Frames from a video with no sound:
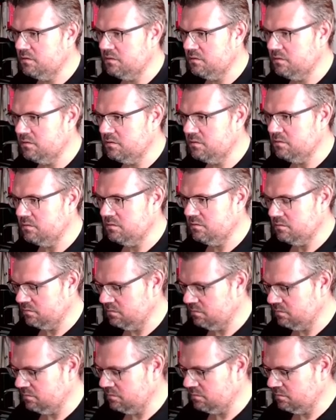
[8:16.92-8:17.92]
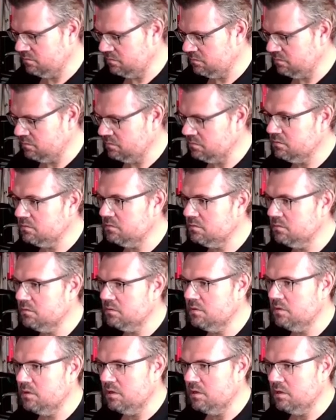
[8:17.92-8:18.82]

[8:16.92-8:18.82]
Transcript: [no speech]